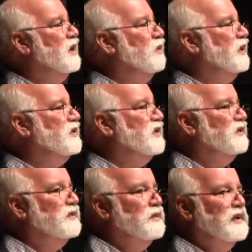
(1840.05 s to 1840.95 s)
which
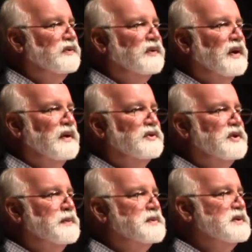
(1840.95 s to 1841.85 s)
is we sell
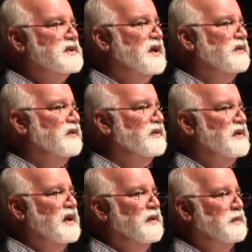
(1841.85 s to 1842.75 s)
chips and salsas
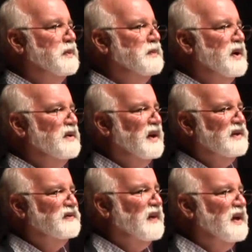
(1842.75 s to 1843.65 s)
and other prepared
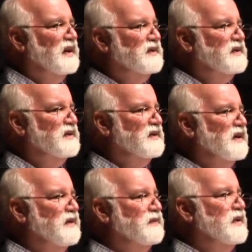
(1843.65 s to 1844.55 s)
like salads and
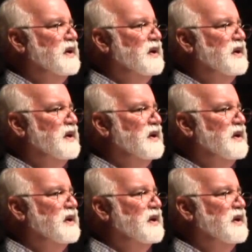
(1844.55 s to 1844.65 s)
stuff